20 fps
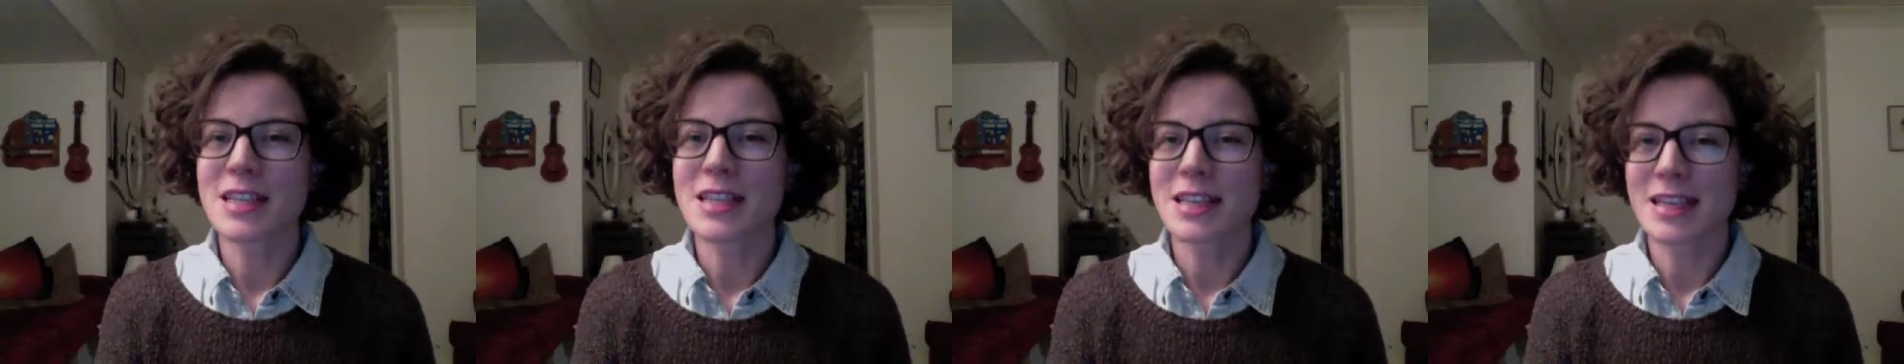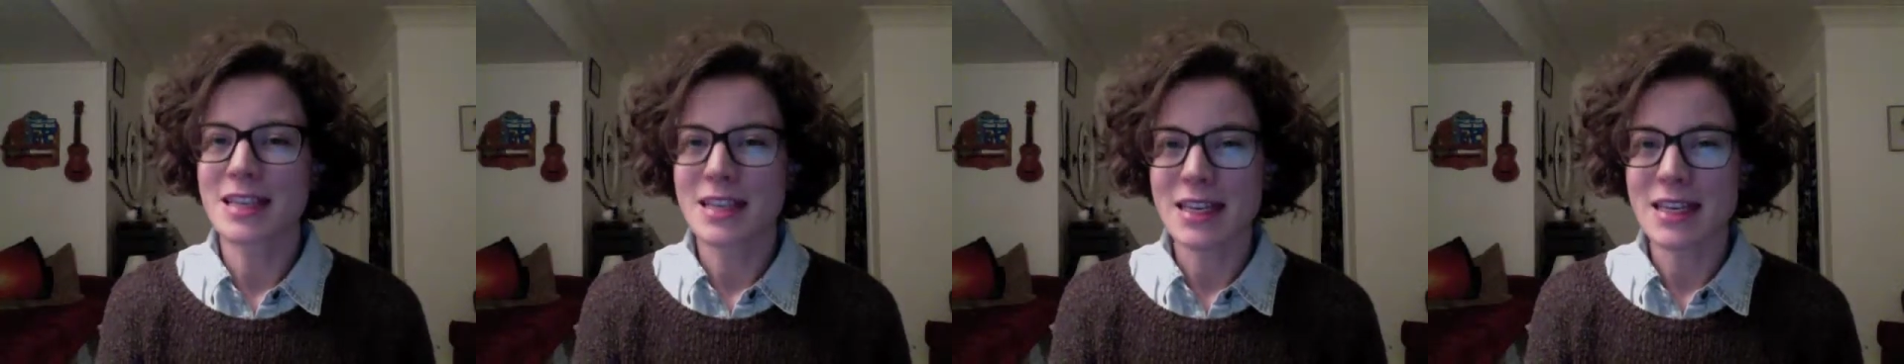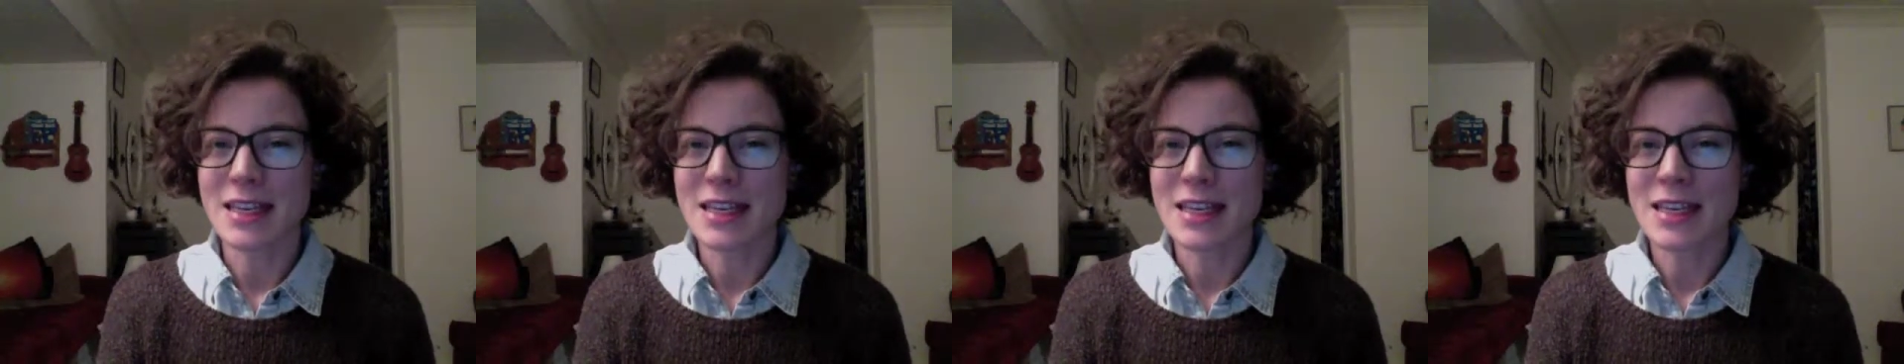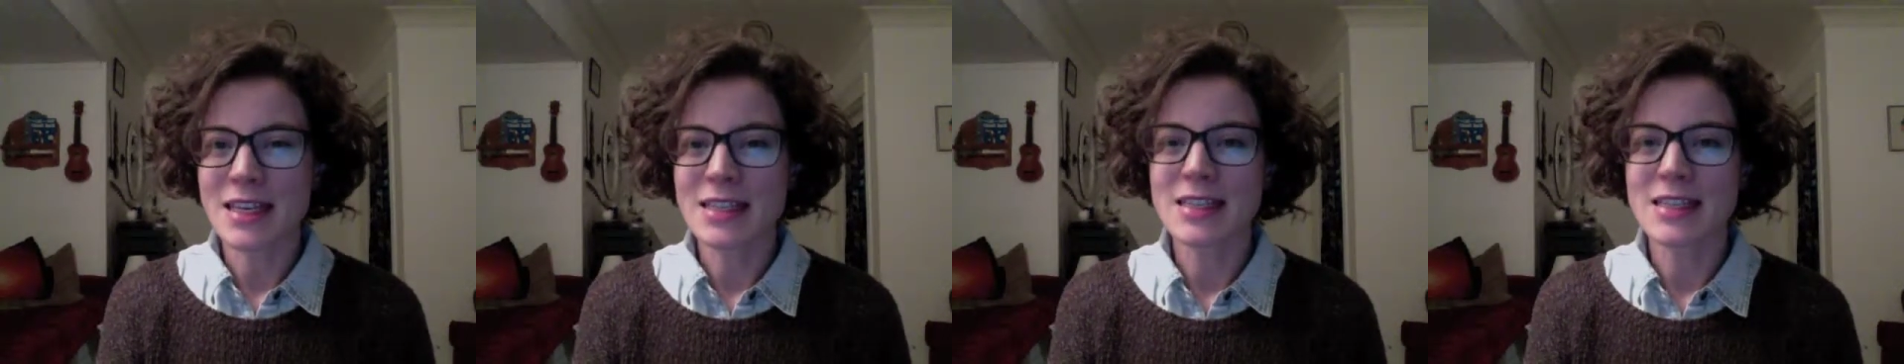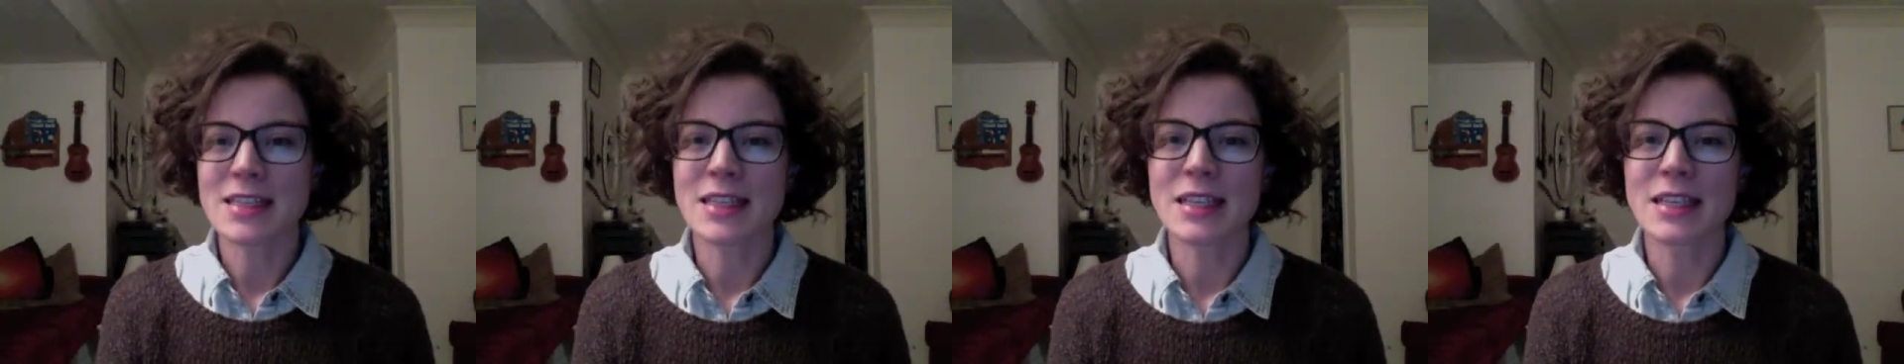in
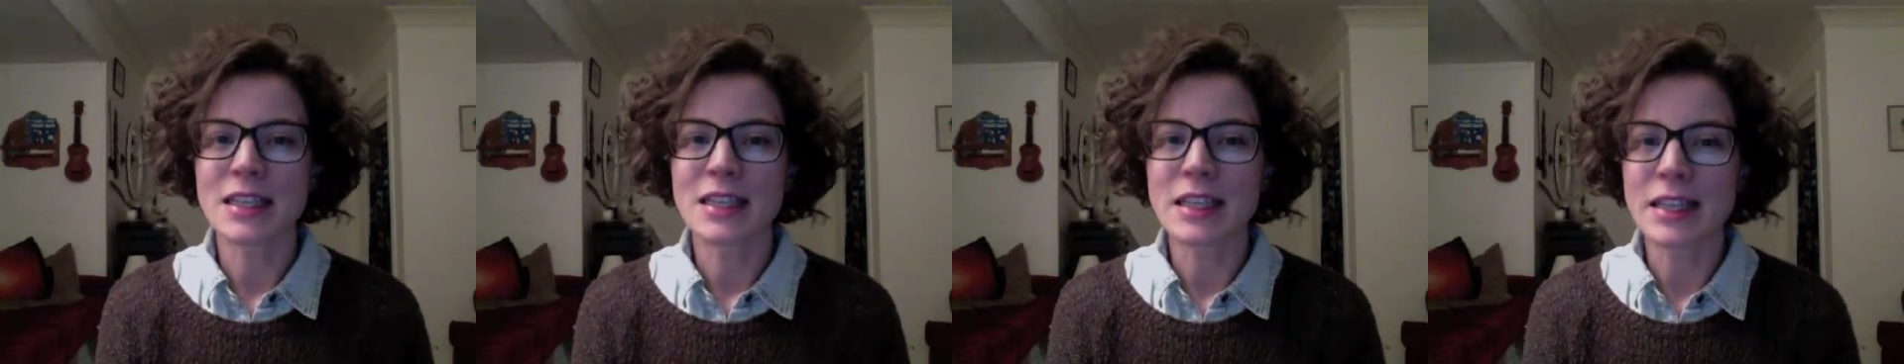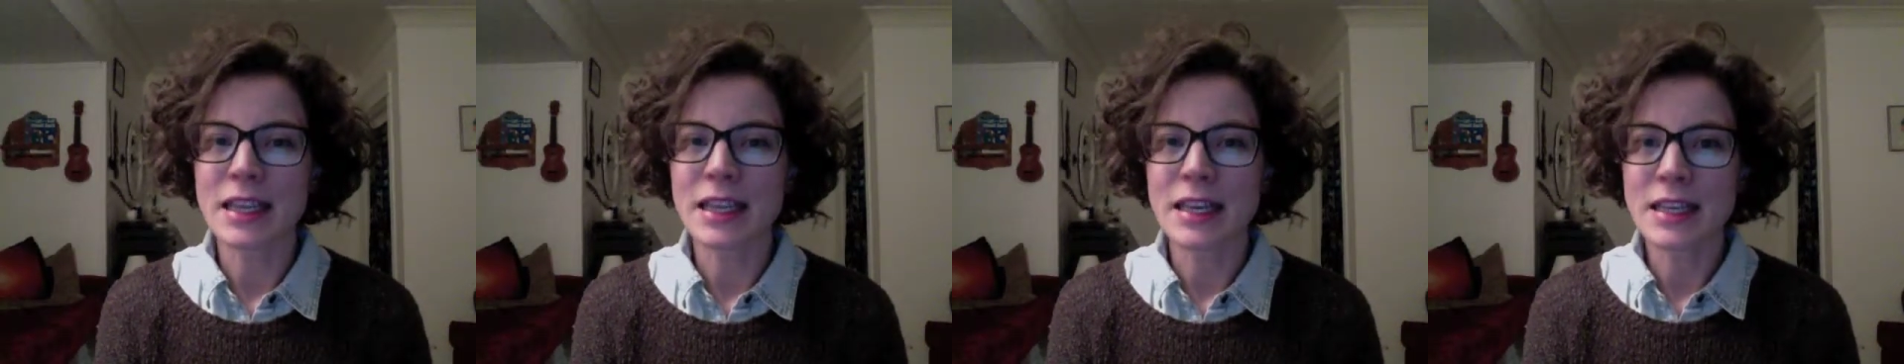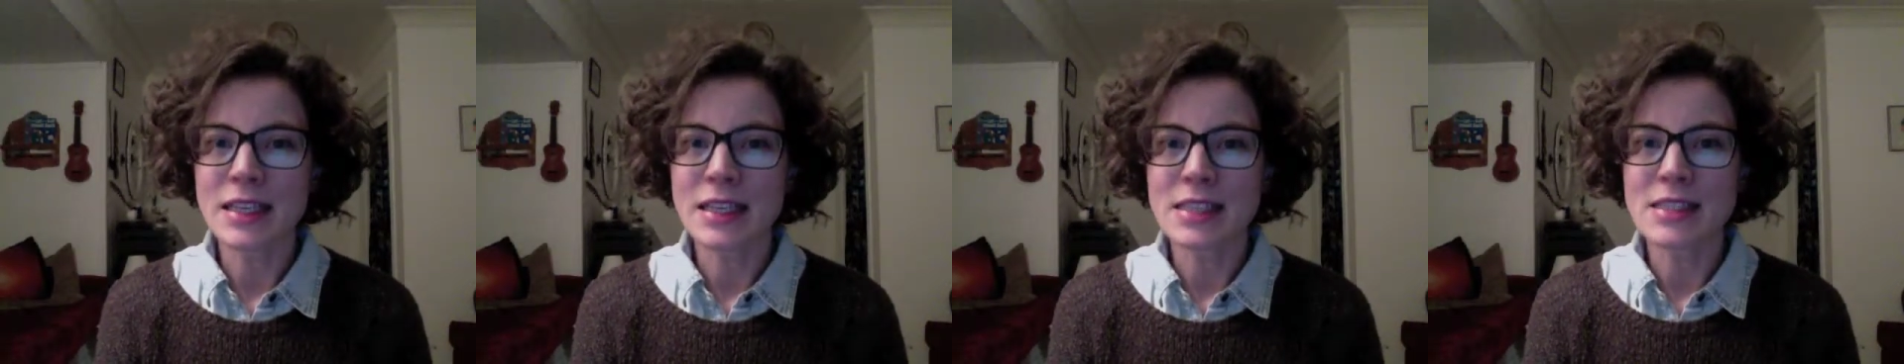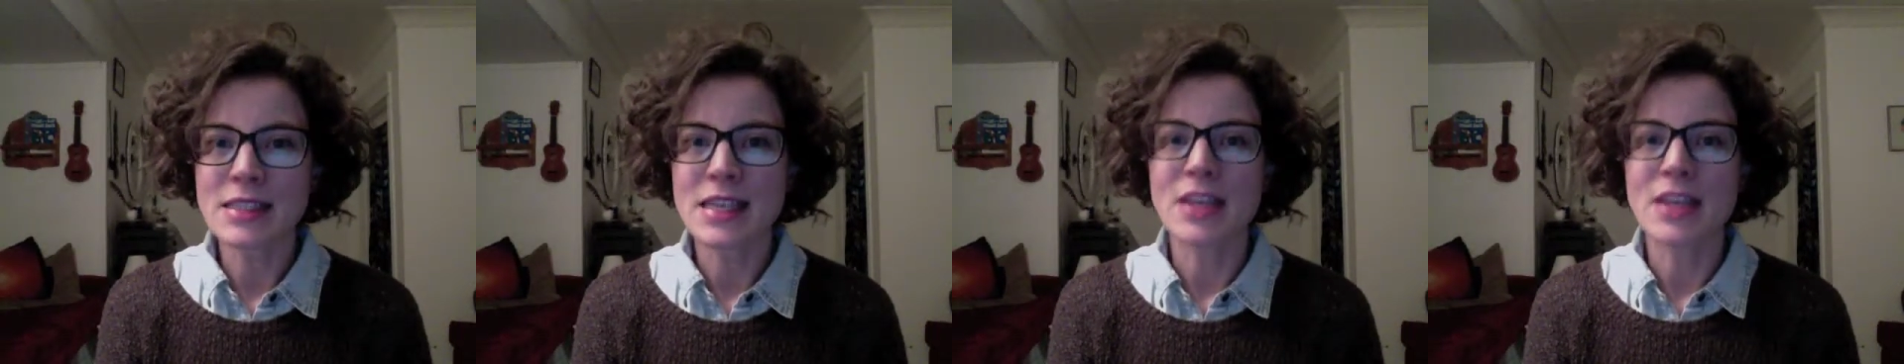neediness and clinginess,